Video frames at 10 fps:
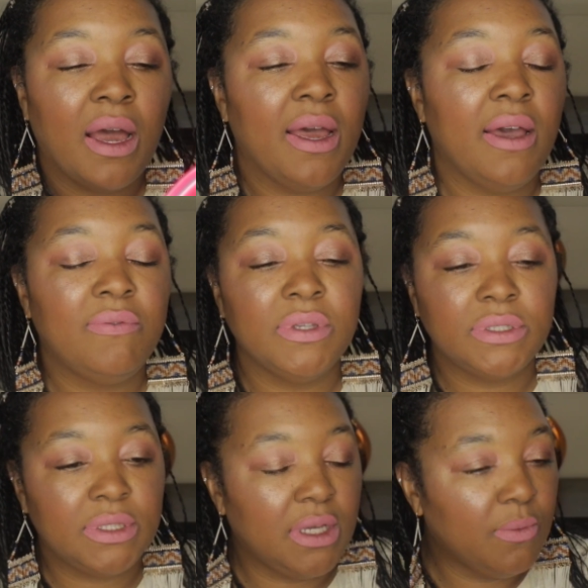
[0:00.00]
I have this
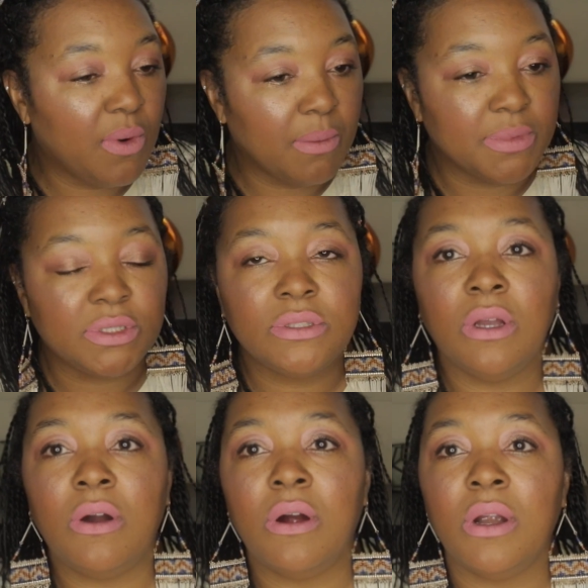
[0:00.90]
thing where I'm going to
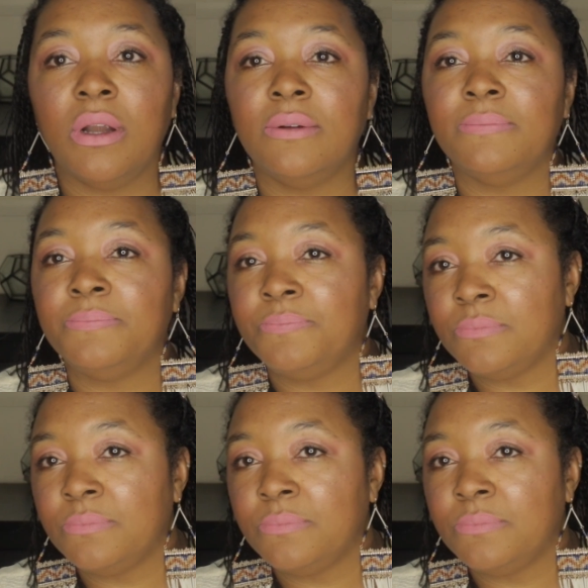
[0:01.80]
start